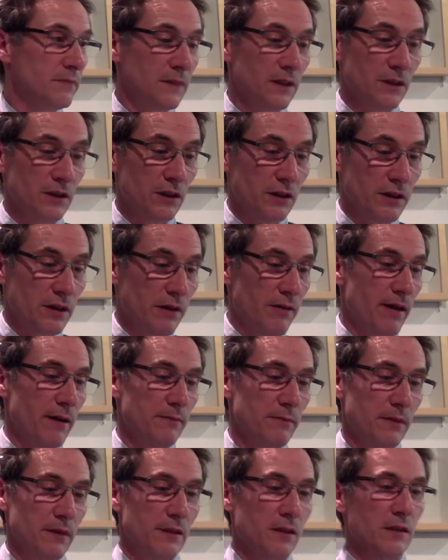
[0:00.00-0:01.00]
It just so
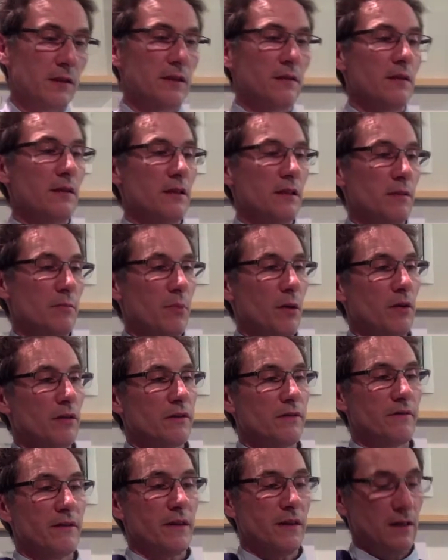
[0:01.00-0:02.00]
happens this is
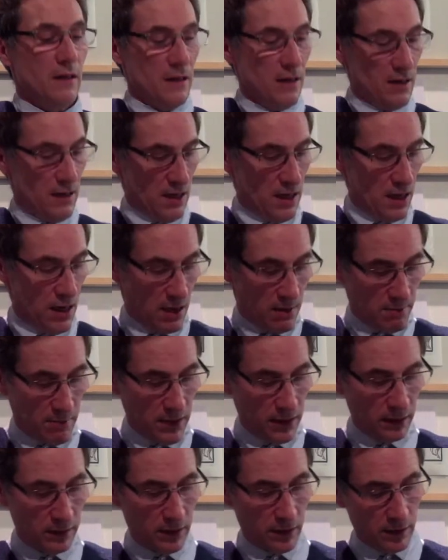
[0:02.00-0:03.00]
part
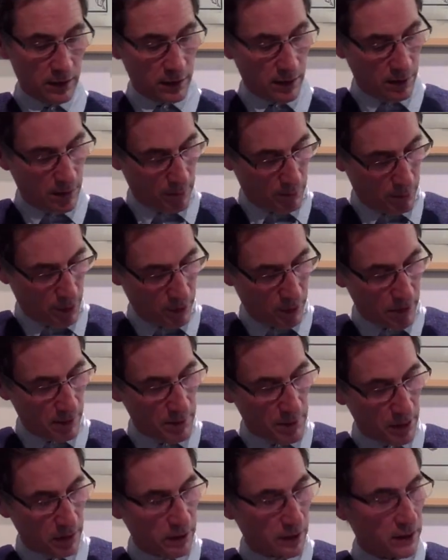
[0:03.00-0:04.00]
of the
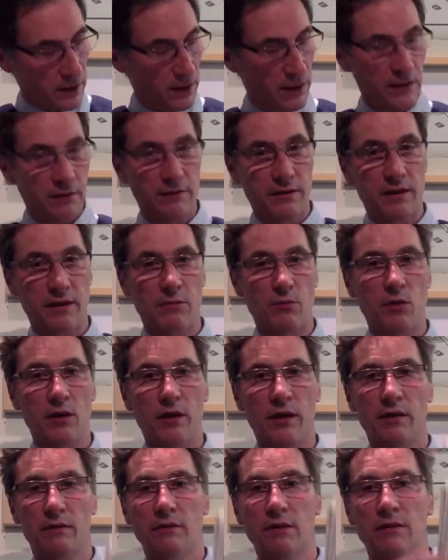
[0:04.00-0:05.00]
Milton series I'm
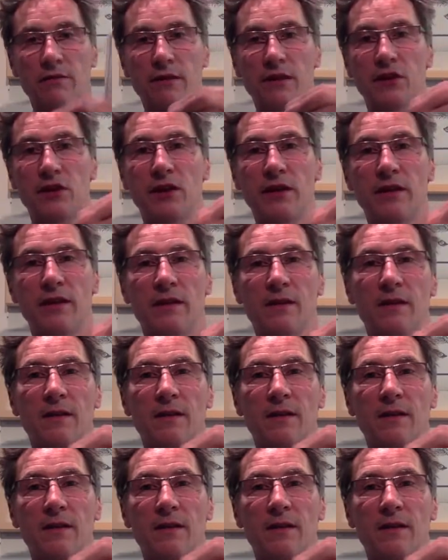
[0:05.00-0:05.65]
working on. So if I show you,